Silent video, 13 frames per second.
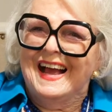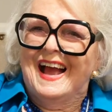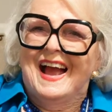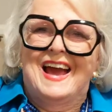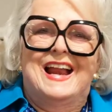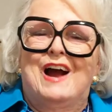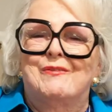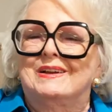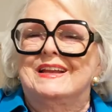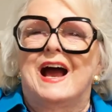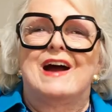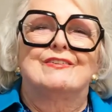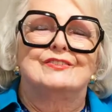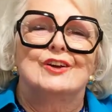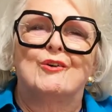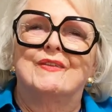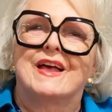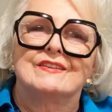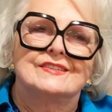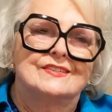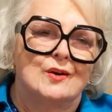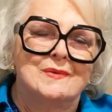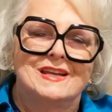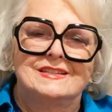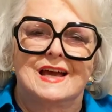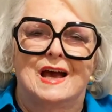And I've told that so many
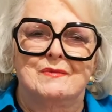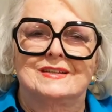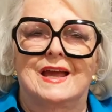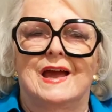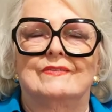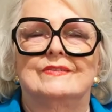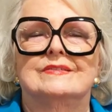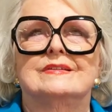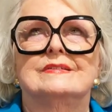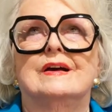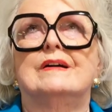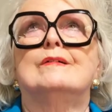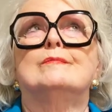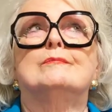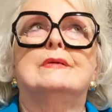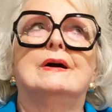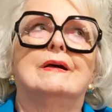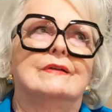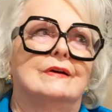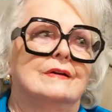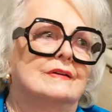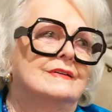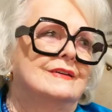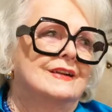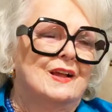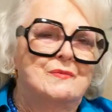times. Catherine says, "Oh, mother."
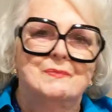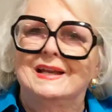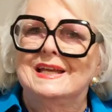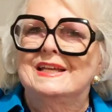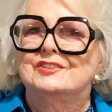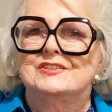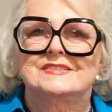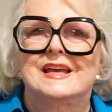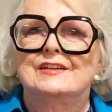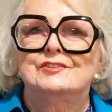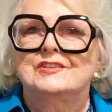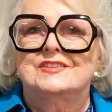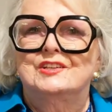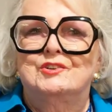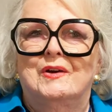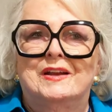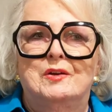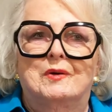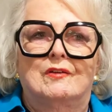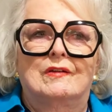But it's just incredible.